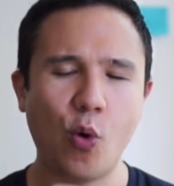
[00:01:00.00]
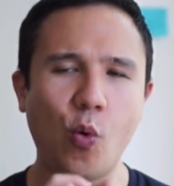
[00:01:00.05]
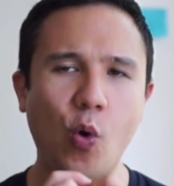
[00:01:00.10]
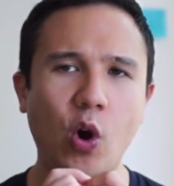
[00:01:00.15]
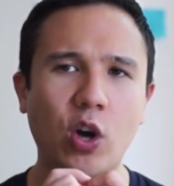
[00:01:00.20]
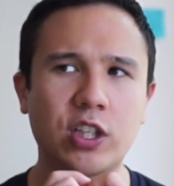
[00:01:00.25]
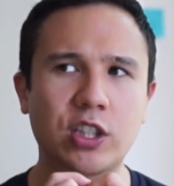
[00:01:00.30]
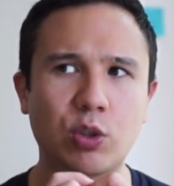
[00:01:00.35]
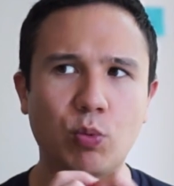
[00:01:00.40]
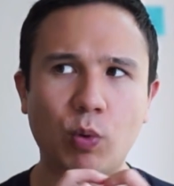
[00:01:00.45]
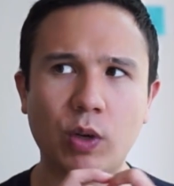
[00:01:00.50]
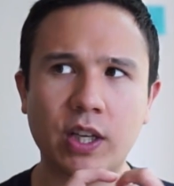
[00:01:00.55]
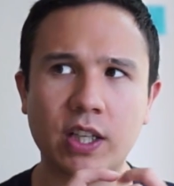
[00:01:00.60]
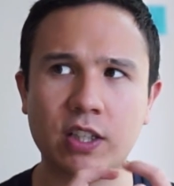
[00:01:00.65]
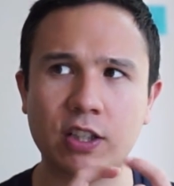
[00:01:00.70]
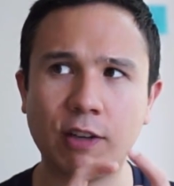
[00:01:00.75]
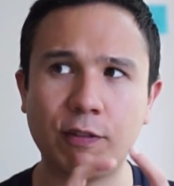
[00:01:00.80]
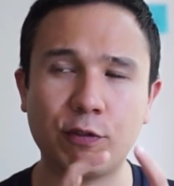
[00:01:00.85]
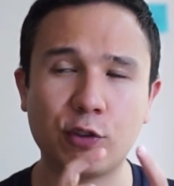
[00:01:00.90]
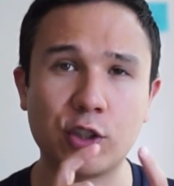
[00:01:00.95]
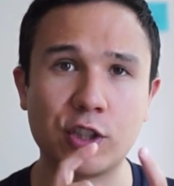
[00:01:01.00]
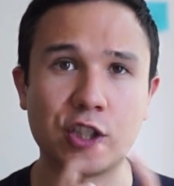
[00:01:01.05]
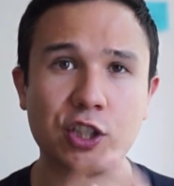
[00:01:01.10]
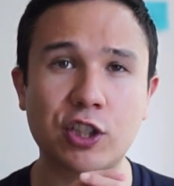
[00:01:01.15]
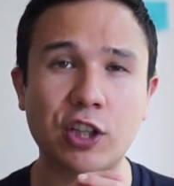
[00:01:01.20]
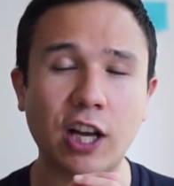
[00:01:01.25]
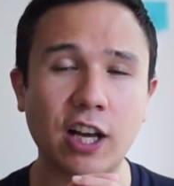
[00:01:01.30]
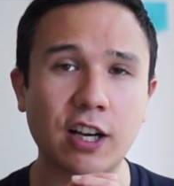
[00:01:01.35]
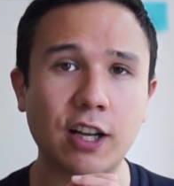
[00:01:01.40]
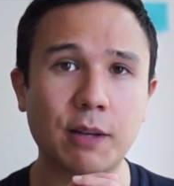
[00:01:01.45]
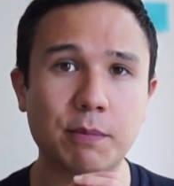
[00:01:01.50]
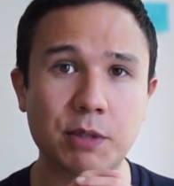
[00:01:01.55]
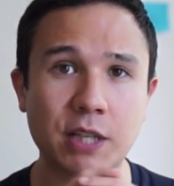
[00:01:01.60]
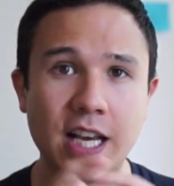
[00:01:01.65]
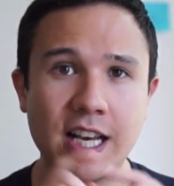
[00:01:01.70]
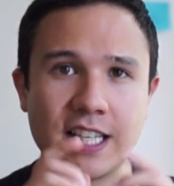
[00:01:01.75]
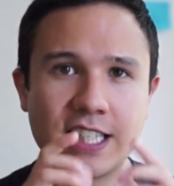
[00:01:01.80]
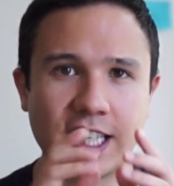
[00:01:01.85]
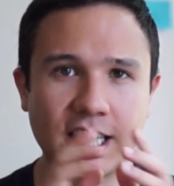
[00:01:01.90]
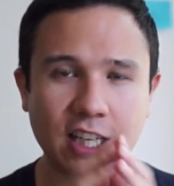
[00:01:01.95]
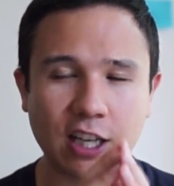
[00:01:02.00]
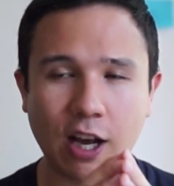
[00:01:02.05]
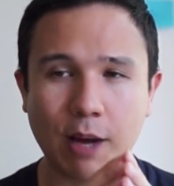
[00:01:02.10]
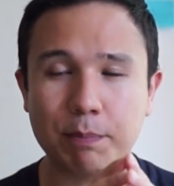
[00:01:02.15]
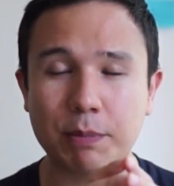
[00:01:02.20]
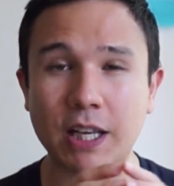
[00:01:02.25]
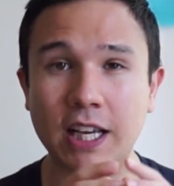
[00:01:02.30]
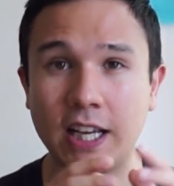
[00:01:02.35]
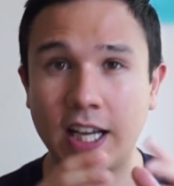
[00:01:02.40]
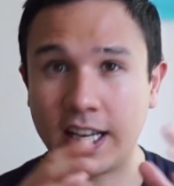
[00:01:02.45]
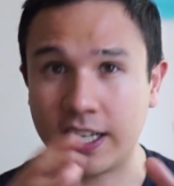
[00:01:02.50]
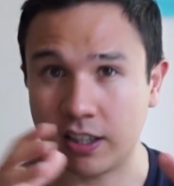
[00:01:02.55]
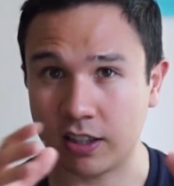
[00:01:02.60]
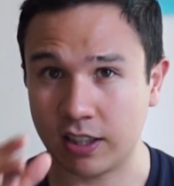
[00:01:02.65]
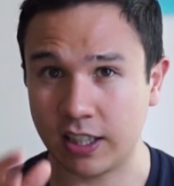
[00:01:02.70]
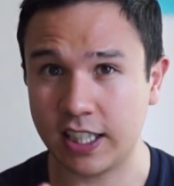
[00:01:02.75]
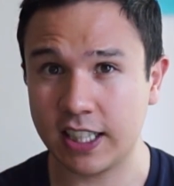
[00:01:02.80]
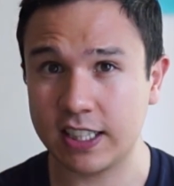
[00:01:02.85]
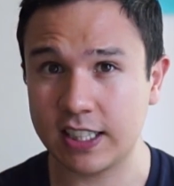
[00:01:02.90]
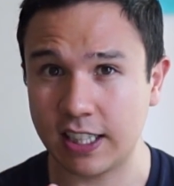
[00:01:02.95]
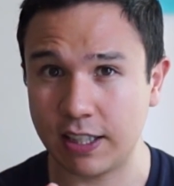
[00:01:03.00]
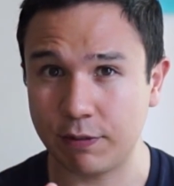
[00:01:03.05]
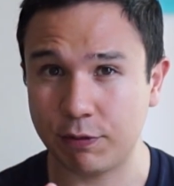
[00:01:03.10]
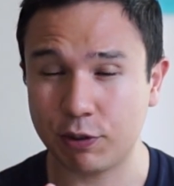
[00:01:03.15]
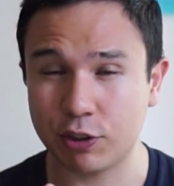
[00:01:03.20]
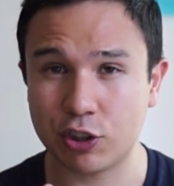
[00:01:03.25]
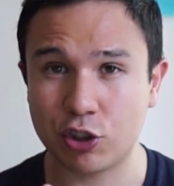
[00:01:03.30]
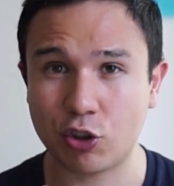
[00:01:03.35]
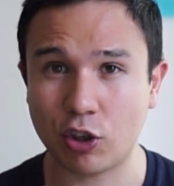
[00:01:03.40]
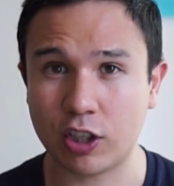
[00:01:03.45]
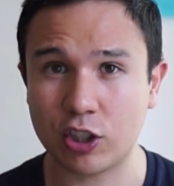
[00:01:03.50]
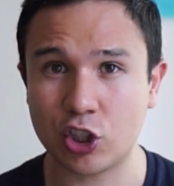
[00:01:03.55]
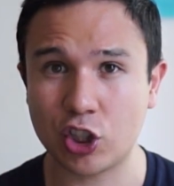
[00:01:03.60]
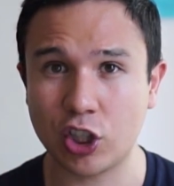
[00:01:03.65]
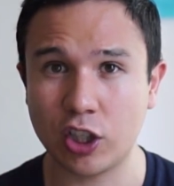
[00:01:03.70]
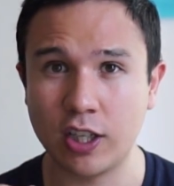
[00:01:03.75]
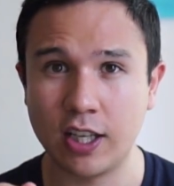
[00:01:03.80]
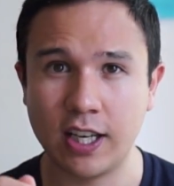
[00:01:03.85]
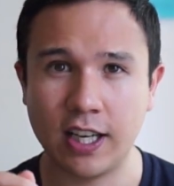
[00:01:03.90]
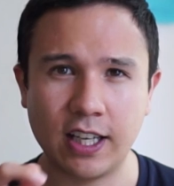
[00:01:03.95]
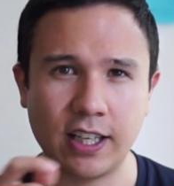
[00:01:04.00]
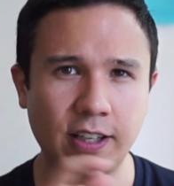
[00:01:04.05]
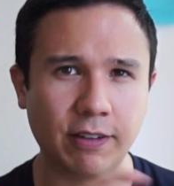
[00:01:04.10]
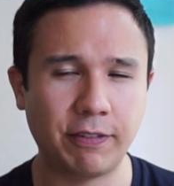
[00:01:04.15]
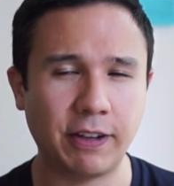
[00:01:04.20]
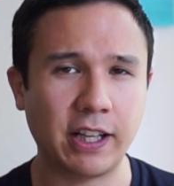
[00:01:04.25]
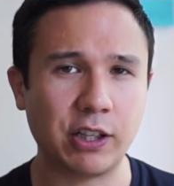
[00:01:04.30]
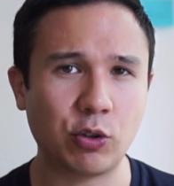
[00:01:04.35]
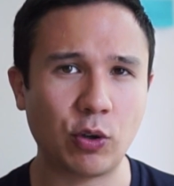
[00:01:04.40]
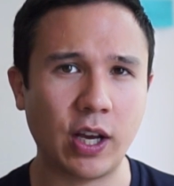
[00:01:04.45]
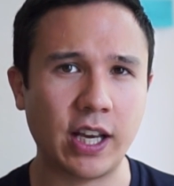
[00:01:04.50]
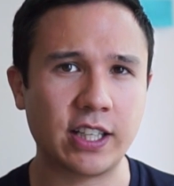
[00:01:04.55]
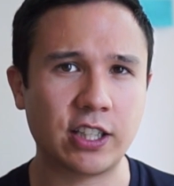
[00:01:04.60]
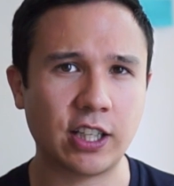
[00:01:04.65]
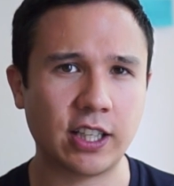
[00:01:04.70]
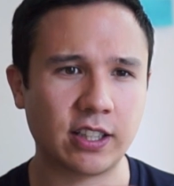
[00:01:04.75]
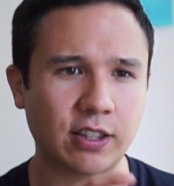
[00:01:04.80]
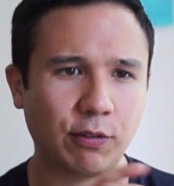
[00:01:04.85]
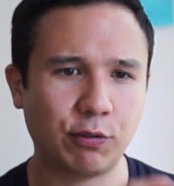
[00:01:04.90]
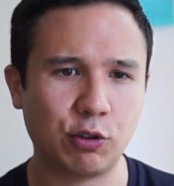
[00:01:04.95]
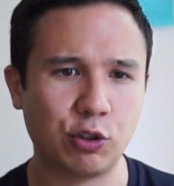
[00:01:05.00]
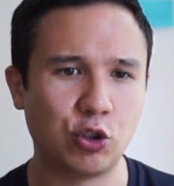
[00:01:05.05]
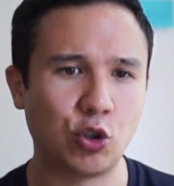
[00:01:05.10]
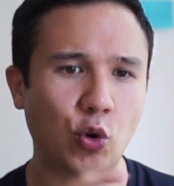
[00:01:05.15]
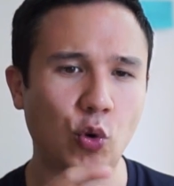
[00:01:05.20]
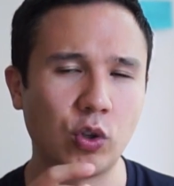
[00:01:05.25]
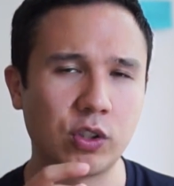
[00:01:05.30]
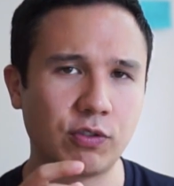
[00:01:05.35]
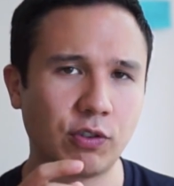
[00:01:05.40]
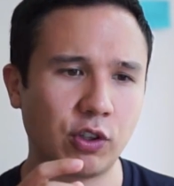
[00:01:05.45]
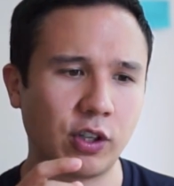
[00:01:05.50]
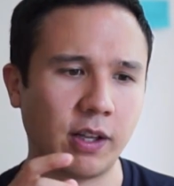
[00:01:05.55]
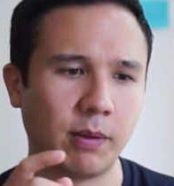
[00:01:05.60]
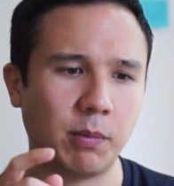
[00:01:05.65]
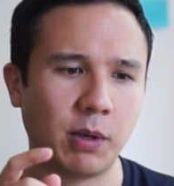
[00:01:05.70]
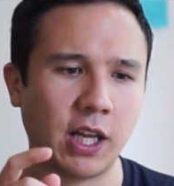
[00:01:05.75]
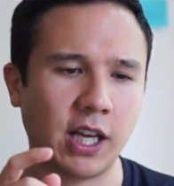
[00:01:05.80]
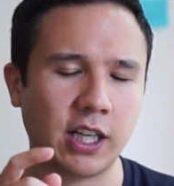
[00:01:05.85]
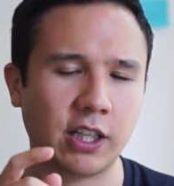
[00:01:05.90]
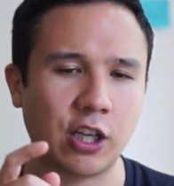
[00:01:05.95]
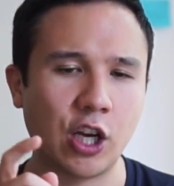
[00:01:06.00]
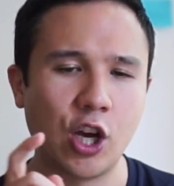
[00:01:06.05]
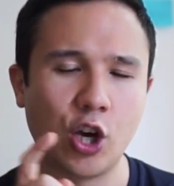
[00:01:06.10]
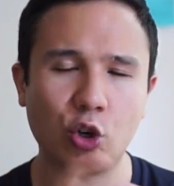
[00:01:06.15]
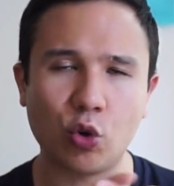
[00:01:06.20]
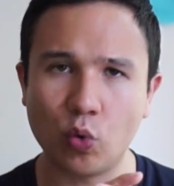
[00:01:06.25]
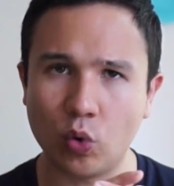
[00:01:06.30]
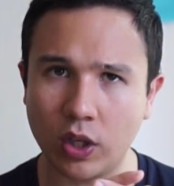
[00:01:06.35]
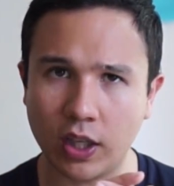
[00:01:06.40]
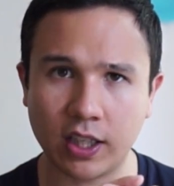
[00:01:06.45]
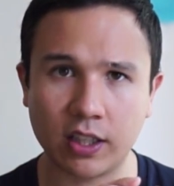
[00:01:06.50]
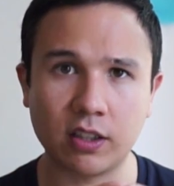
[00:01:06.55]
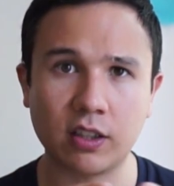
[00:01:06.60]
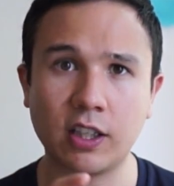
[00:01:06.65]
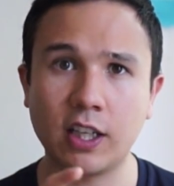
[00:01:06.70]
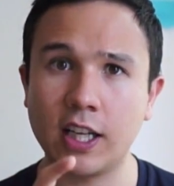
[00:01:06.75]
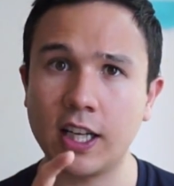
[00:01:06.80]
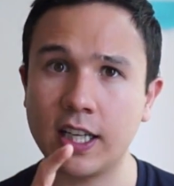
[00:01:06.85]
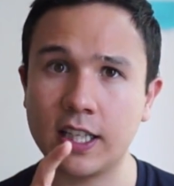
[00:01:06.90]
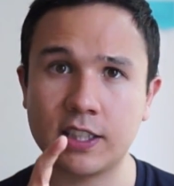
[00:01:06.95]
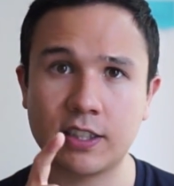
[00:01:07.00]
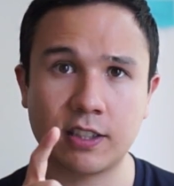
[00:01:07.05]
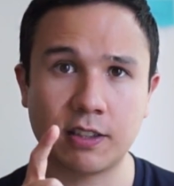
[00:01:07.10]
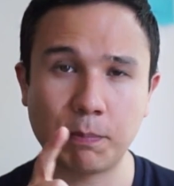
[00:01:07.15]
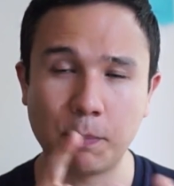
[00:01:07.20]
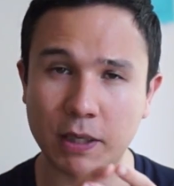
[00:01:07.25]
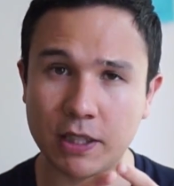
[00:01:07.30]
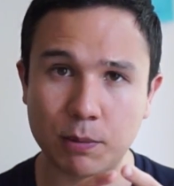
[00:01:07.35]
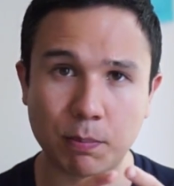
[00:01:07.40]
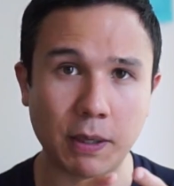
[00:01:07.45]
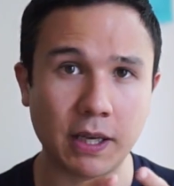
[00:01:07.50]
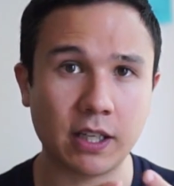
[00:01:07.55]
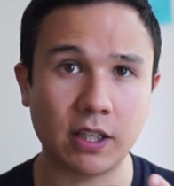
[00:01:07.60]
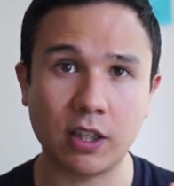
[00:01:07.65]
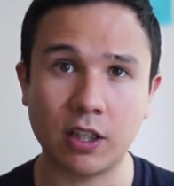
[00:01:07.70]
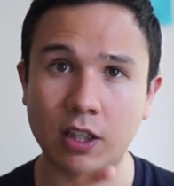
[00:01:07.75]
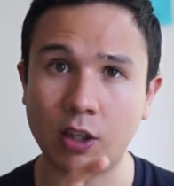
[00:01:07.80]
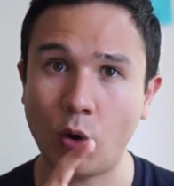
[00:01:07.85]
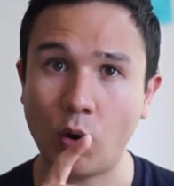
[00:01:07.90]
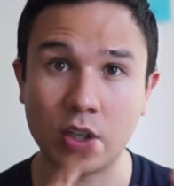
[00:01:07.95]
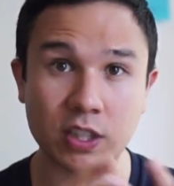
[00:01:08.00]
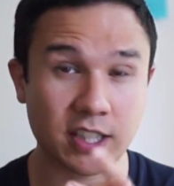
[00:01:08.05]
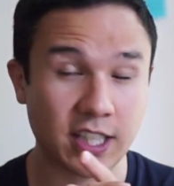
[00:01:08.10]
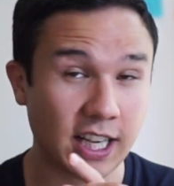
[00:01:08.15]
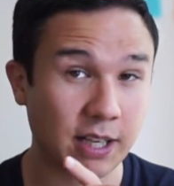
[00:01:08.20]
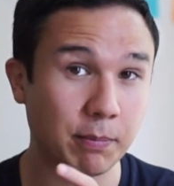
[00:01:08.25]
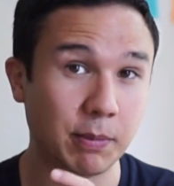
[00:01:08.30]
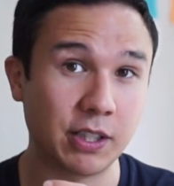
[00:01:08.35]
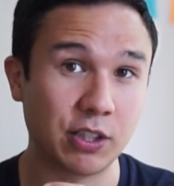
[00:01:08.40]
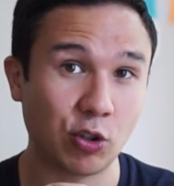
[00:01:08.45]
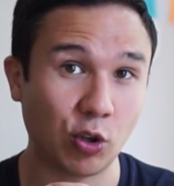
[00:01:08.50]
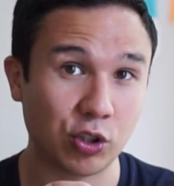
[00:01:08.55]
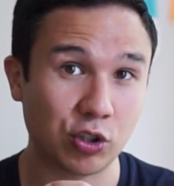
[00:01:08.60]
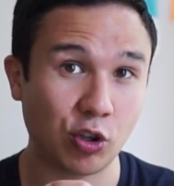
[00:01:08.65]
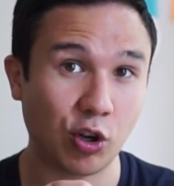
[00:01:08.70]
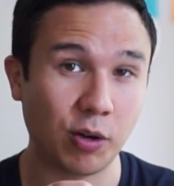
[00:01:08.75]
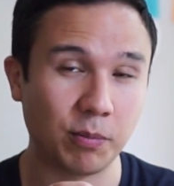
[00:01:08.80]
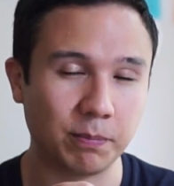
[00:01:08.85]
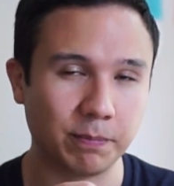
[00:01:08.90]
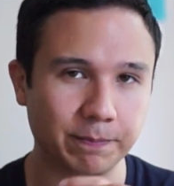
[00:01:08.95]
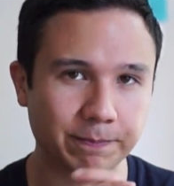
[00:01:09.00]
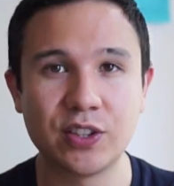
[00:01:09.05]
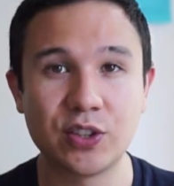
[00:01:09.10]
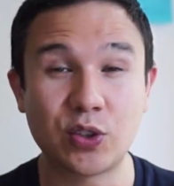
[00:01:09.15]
works with different startups, setting up their analytics infrastructure and evaluating different tools for them like Google Analytics, Mixpanel, or Segment.com.